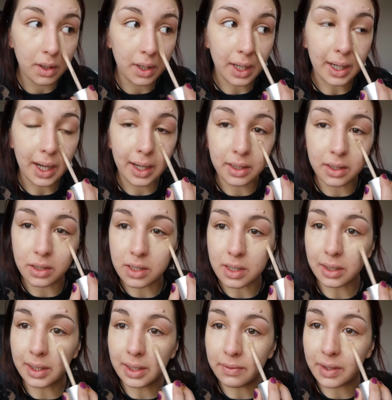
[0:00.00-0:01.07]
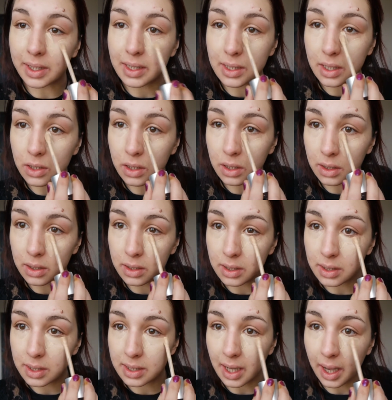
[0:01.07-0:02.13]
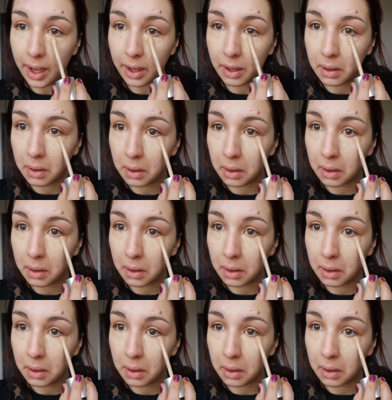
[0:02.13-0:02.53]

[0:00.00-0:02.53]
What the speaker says: And I kind of just leave it to set.